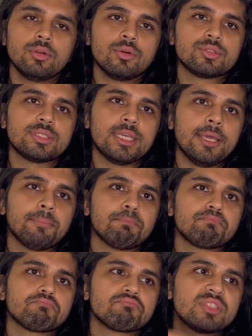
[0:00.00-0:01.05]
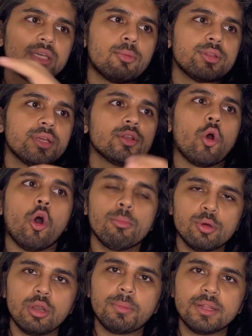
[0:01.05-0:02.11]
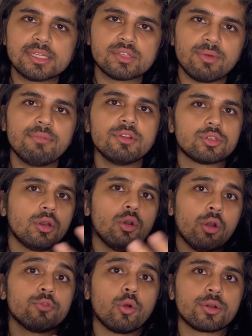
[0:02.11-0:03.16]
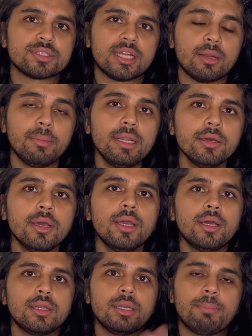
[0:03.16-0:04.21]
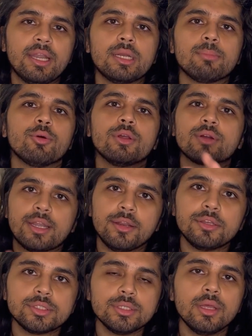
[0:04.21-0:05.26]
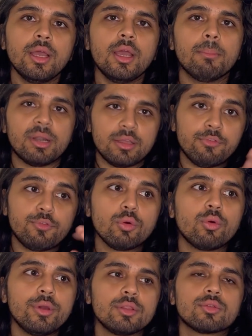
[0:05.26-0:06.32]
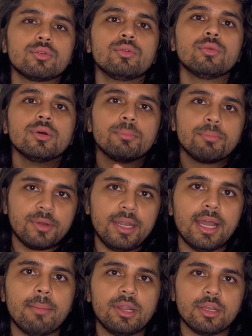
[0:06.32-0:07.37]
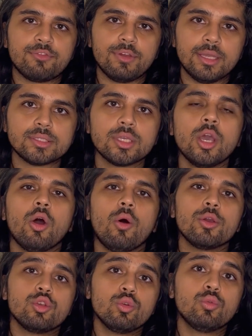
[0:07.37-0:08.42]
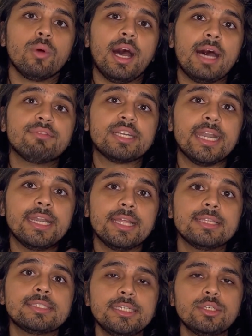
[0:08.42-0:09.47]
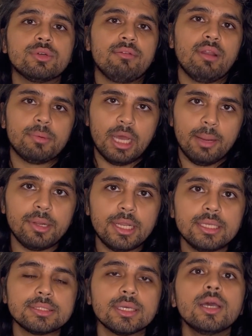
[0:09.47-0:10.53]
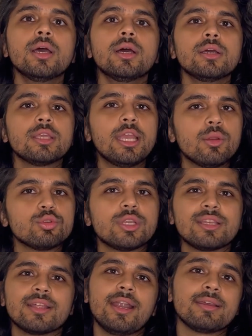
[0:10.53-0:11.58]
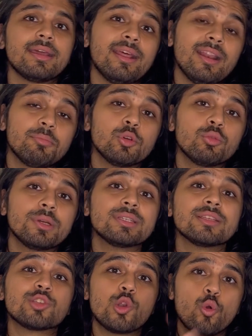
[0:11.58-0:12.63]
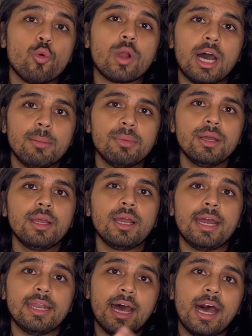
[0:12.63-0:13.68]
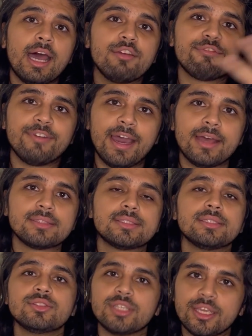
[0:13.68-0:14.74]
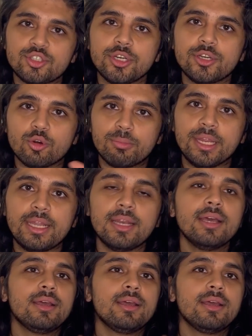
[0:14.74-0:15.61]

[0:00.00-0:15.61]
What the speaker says: say some of the other hormonal pills as well, which a lot of doctors recommend depending upon your condition. But if you're going through pre-diabetic phase, or you have a tendency to develop diabetes, ketogenic diet can help you because it's low carb and high fats satiate your brain.